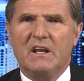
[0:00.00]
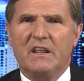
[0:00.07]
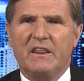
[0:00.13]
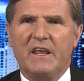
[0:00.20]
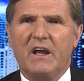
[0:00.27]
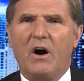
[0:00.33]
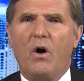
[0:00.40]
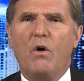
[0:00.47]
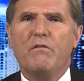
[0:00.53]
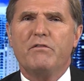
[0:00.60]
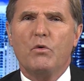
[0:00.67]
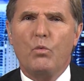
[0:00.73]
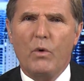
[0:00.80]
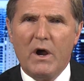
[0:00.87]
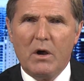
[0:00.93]
They
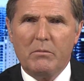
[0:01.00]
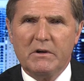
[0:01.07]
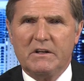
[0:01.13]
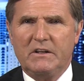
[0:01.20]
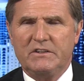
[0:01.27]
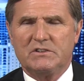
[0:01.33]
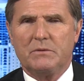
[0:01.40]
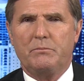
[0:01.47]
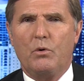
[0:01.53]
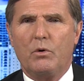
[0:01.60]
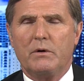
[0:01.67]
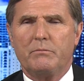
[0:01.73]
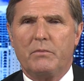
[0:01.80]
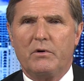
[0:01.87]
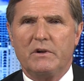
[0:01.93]
overwhelmingly
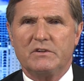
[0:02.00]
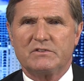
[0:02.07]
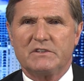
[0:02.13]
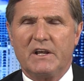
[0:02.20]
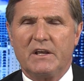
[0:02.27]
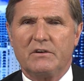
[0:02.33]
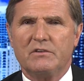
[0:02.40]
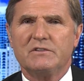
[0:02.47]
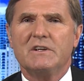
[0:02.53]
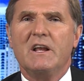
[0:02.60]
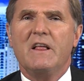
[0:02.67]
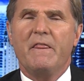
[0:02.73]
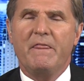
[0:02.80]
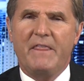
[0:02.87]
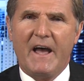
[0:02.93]
support Bernie Sanders.
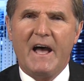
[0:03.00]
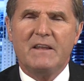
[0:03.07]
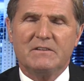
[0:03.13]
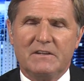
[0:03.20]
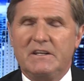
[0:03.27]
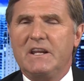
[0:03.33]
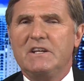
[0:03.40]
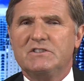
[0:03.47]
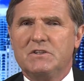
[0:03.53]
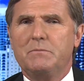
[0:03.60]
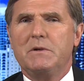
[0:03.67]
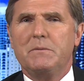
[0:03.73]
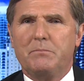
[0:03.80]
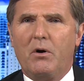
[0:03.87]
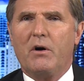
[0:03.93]
That needs to
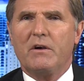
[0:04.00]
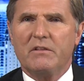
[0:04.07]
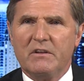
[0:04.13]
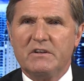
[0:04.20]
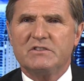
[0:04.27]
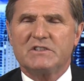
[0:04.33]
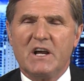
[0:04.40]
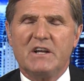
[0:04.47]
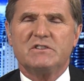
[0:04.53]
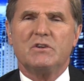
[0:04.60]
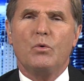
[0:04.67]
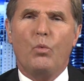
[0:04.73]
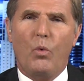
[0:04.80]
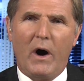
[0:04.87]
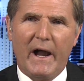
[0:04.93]
be part of the
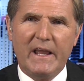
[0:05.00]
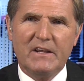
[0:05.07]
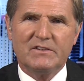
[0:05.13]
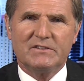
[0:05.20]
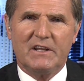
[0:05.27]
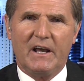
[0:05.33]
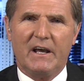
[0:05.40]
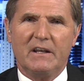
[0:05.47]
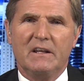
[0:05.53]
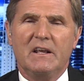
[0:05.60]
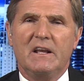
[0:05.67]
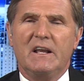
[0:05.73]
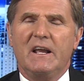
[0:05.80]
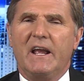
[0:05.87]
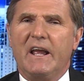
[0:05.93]
discussion. Why is that?
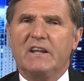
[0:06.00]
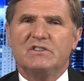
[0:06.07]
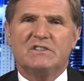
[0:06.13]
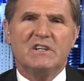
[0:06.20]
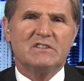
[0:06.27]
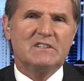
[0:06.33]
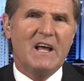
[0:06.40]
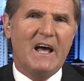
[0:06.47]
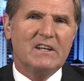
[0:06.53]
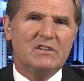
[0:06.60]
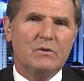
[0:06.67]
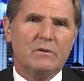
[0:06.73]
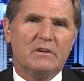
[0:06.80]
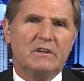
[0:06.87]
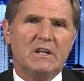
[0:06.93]
And she's not
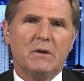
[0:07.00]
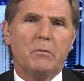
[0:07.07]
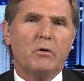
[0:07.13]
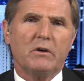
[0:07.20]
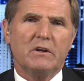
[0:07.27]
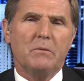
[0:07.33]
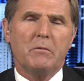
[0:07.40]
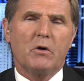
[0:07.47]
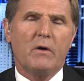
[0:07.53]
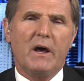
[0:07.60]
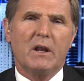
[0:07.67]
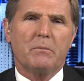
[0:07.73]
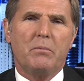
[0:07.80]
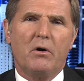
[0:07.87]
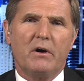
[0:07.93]
doing the
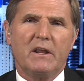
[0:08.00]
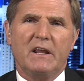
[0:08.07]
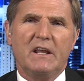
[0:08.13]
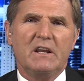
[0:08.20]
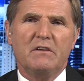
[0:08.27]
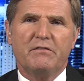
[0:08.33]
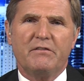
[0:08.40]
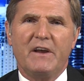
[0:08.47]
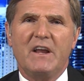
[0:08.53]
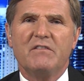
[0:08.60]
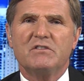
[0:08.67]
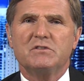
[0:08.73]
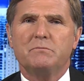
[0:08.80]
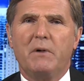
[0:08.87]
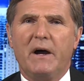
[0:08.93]
Democratic Party any
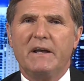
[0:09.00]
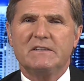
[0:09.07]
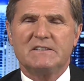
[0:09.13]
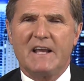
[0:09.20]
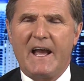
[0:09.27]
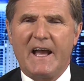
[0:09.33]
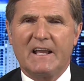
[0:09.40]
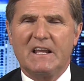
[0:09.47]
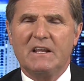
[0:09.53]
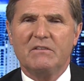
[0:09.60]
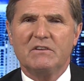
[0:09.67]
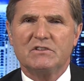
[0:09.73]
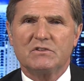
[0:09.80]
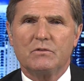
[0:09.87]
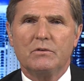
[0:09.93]
favors by attacking
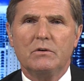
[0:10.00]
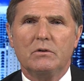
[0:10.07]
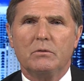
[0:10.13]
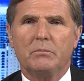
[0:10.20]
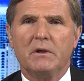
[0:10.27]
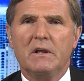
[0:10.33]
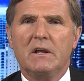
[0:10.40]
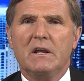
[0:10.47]
this group.